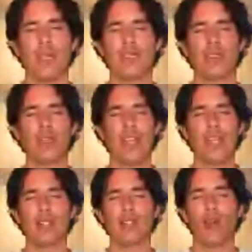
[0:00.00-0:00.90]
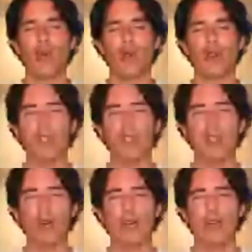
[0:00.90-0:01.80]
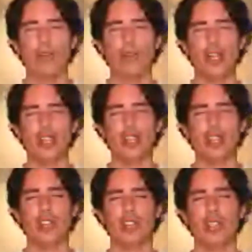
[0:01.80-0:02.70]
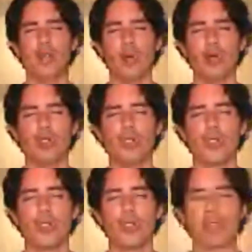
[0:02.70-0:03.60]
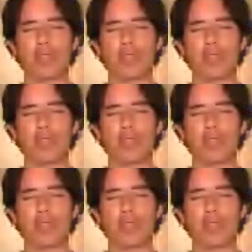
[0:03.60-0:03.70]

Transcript: and to let all the low vibrations and emotions